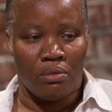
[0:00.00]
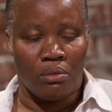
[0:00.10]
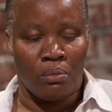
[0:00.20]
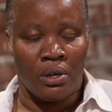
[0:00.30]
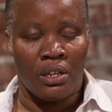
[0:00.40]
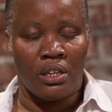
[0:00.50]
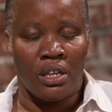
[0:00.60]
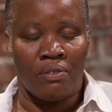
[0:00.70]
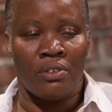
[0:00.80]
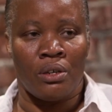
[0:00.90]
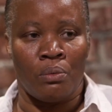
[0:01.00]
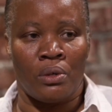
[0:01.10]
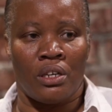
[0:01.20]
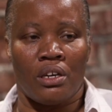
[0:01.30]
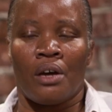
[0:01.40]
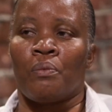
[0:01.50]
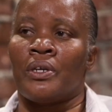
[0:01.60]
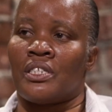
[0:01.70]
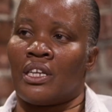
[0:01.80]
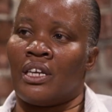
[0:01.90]
one evening a week, on
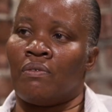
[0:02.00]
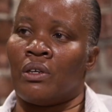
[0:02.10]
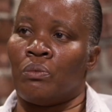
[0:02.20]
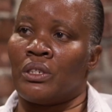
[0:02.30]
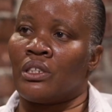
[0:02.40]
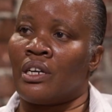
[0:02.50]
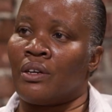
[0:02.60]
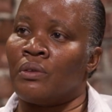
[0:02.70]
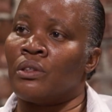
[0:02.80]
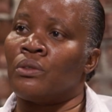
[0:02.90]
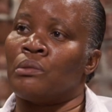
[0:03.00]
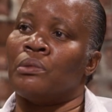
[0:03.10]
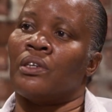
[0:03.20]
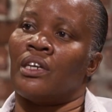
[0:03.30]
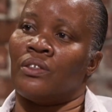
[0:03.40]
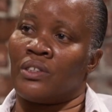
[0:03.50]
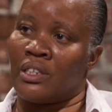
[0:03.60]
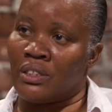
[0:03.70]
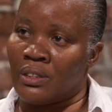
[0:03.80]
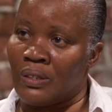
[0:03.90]
Wednesday evening, we started going through the book
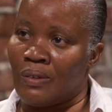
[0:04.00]
Education.